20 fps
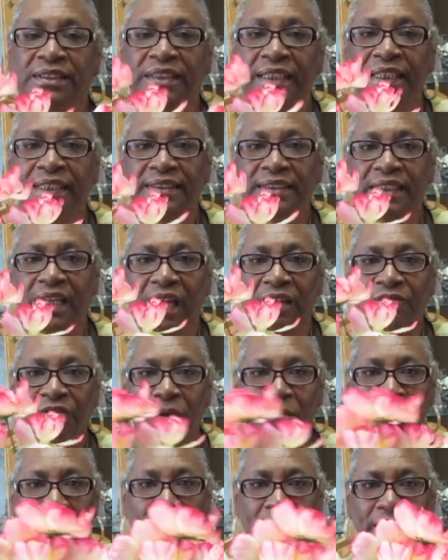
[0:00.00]
These came
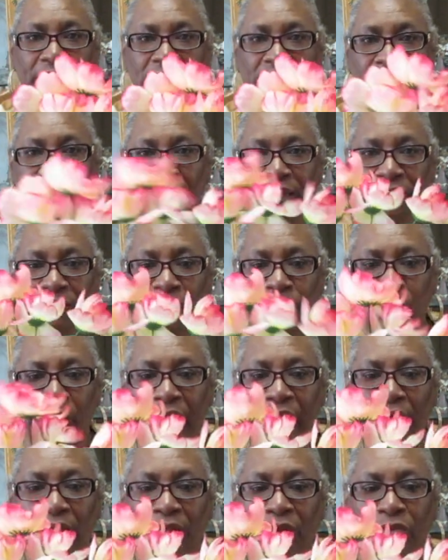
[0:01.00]
from Michael's from the
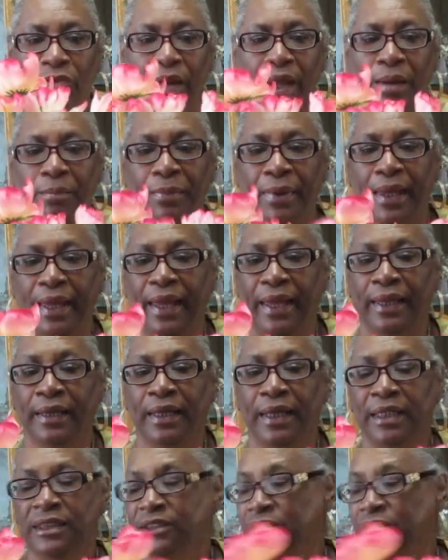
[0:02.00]
$4 grab bag.